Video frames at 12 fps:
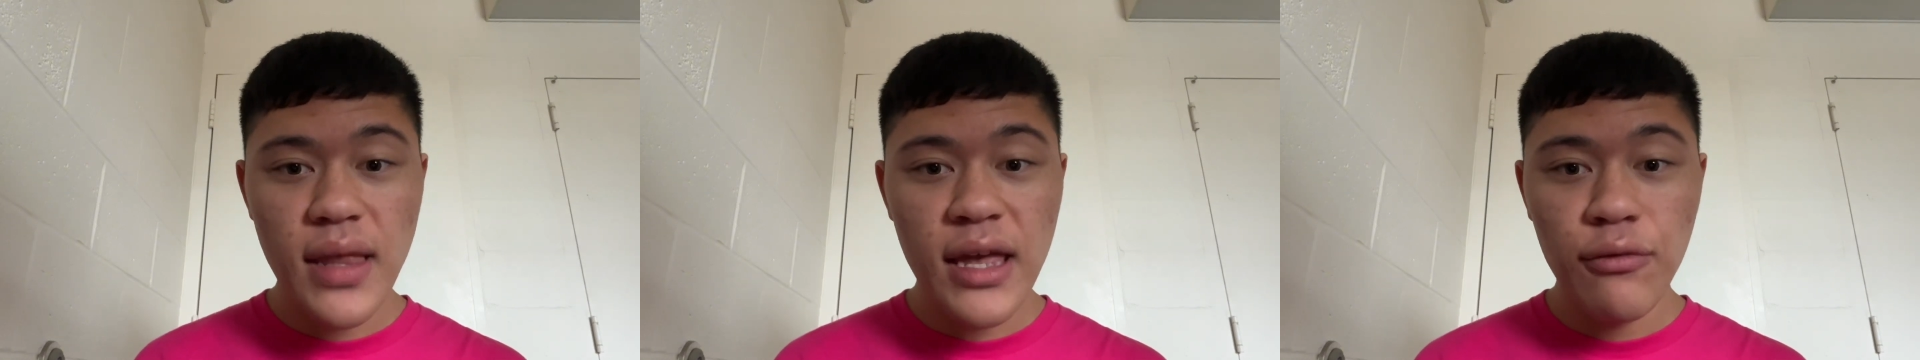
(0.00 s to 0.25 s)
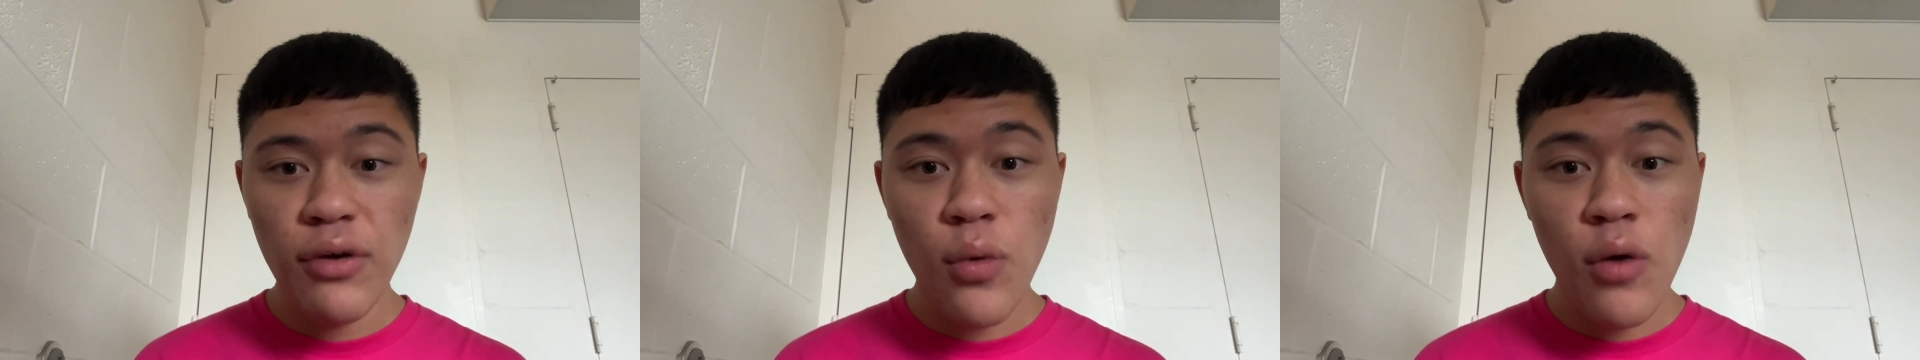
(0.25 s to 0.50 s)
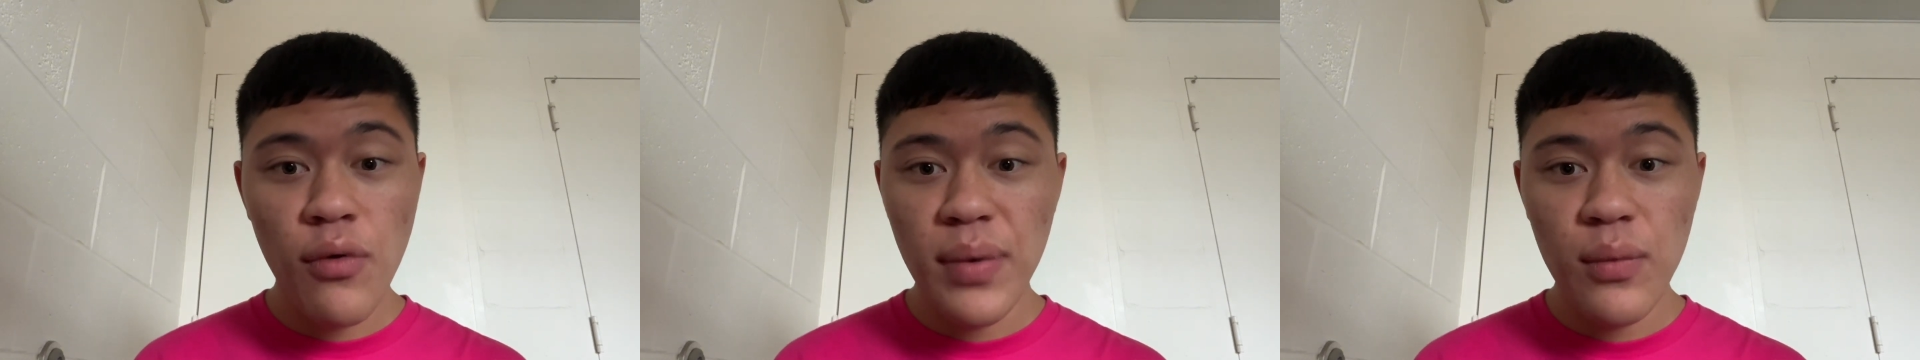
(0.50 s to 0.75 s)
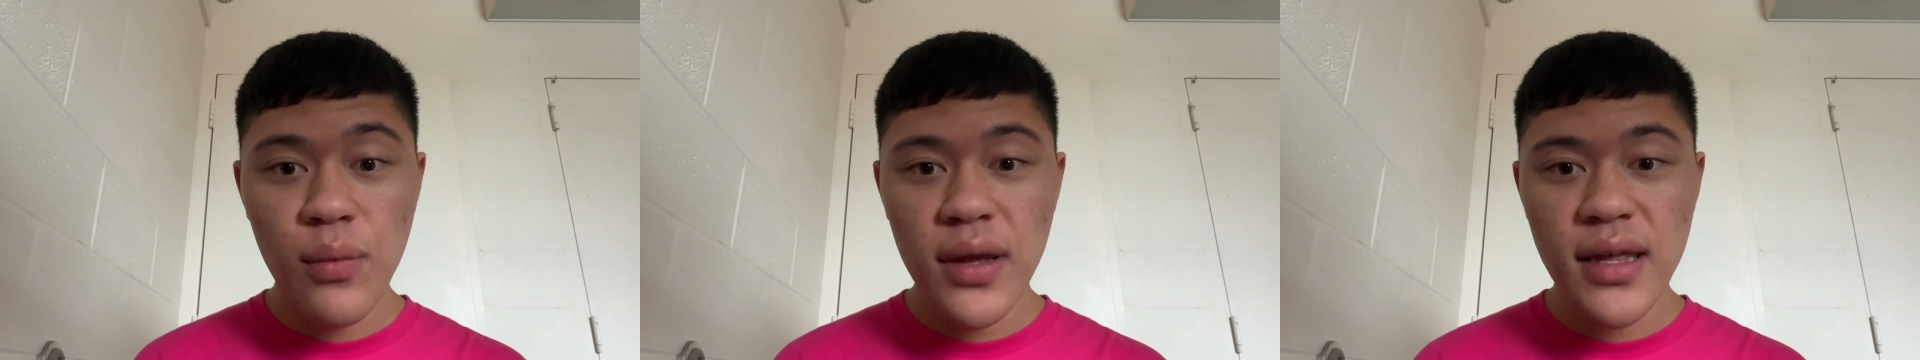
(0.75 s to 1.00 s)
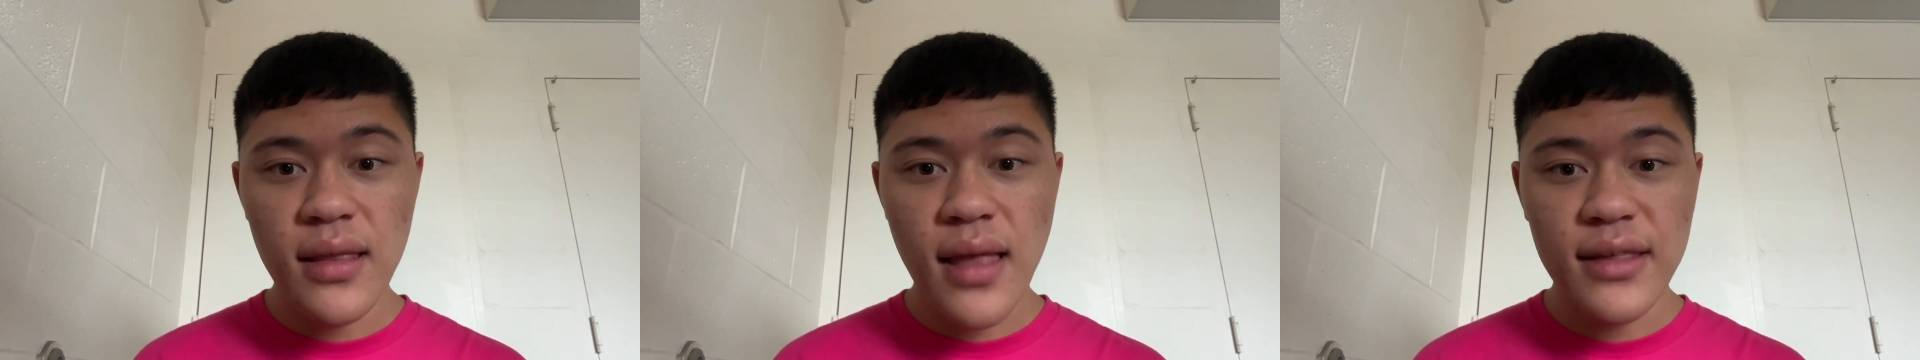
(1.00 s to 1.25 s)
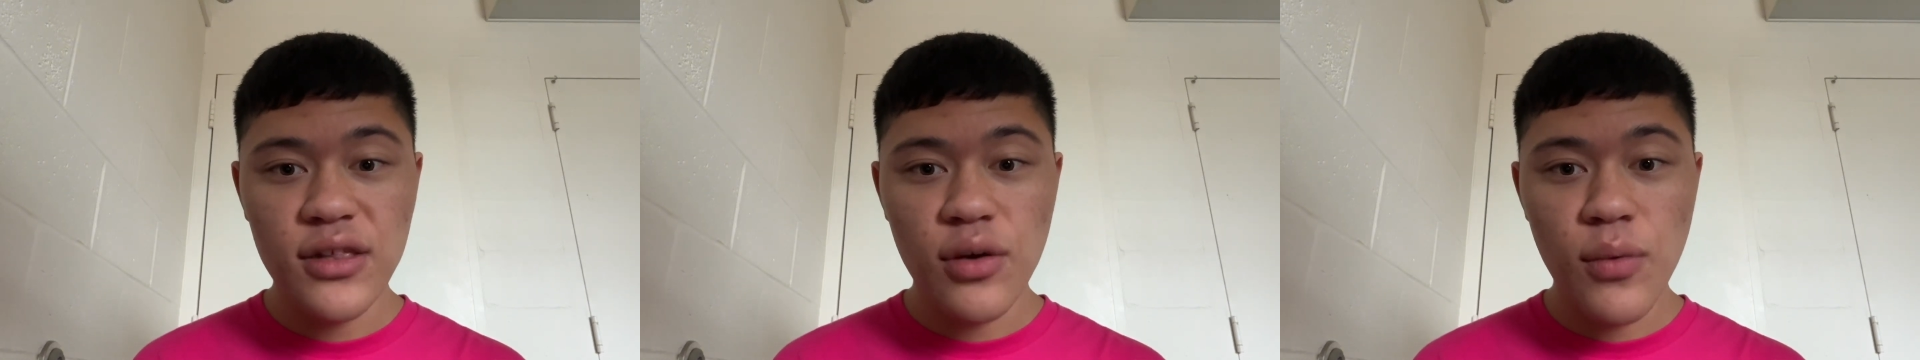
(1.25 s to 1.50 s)
Lindgren won't repeat what he did
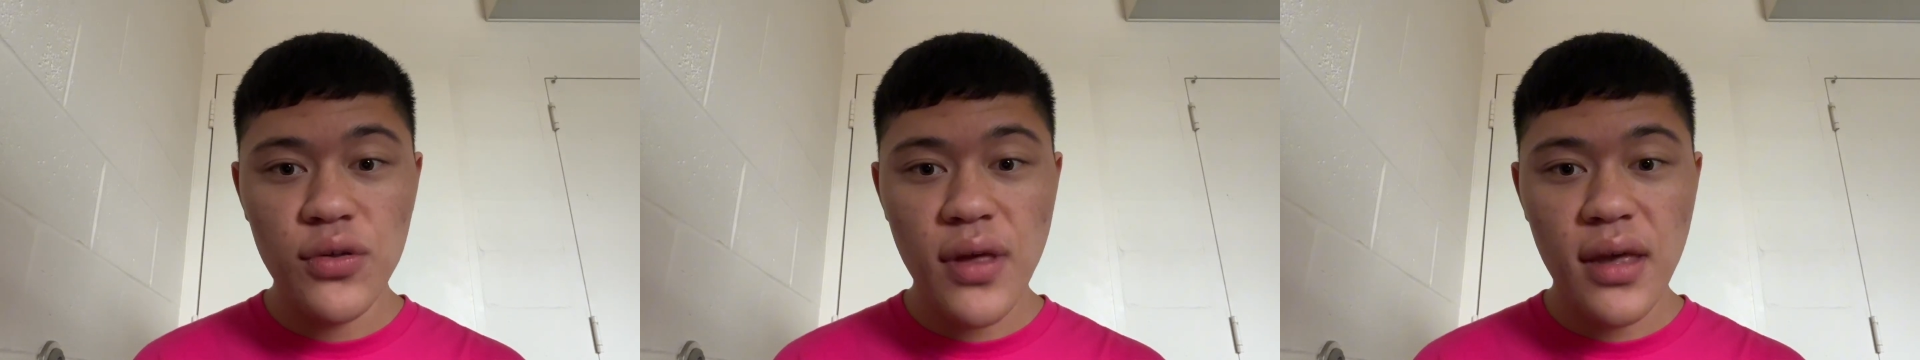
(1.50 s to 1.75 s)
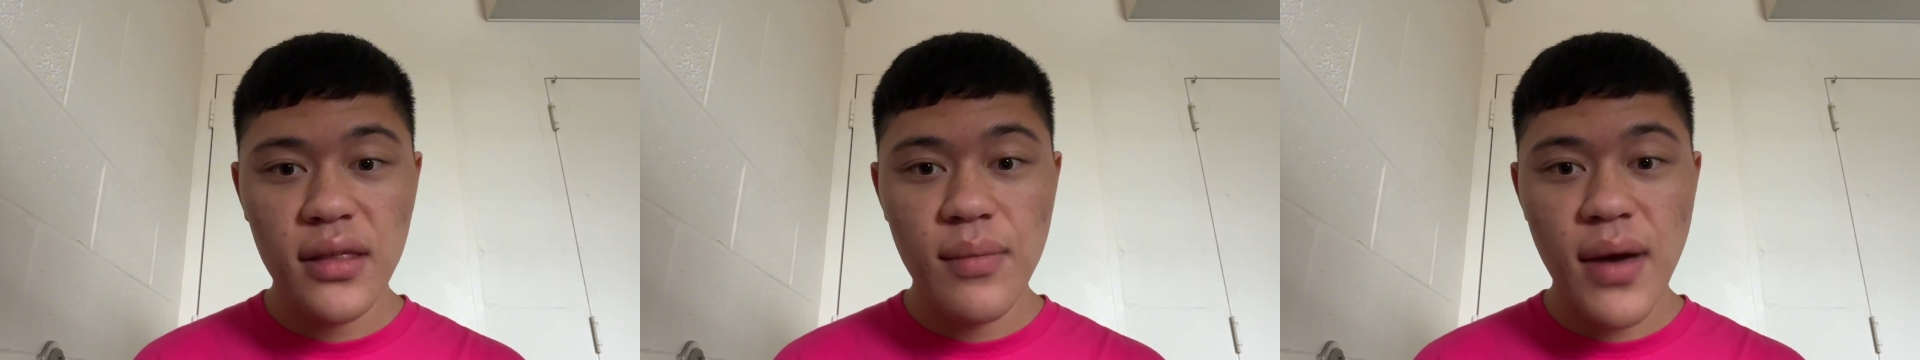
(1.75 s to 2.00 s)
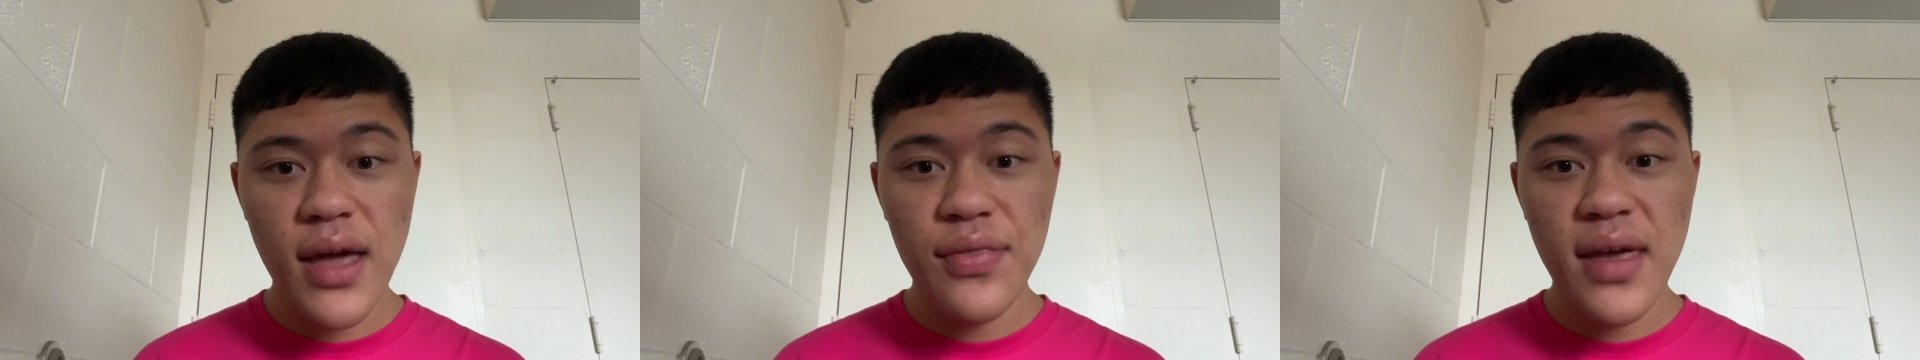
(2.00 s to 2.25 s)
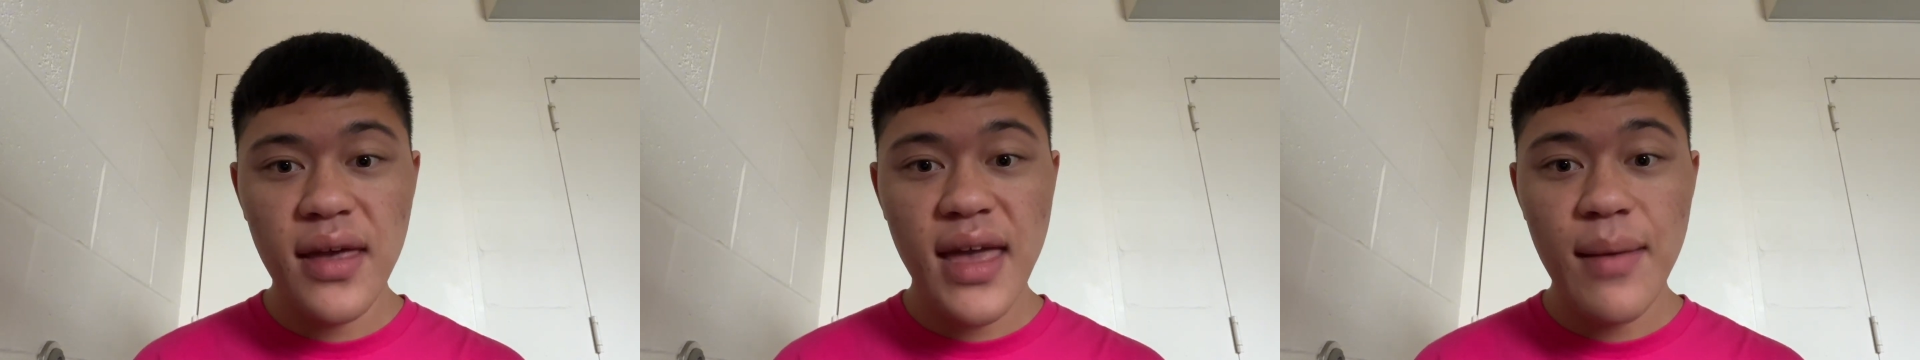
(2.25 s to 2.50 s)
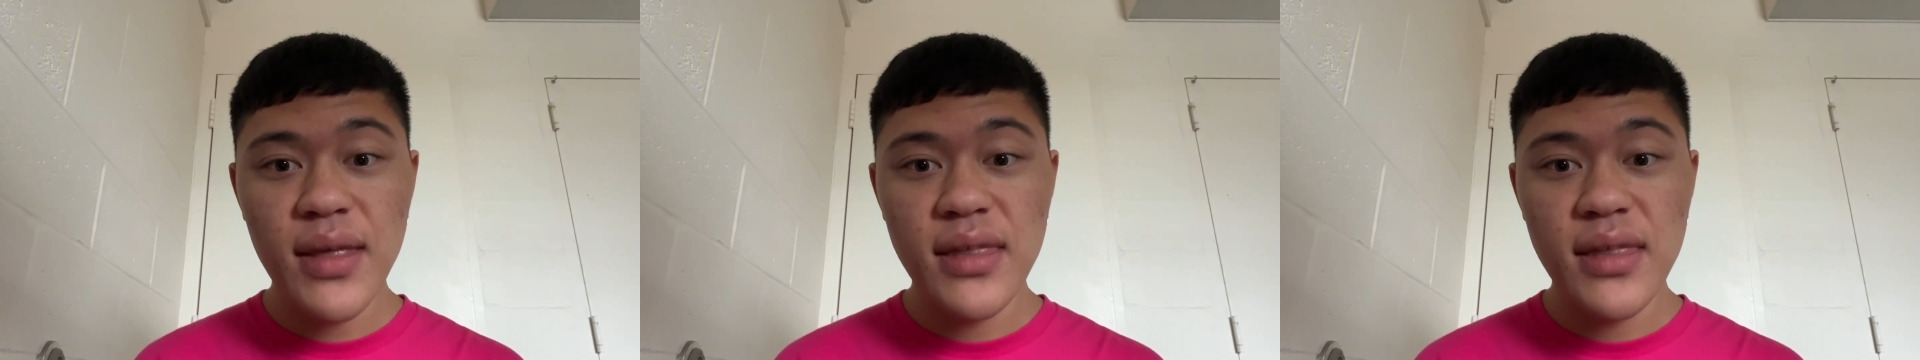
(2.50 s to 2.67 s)
last year most likely, but I think him and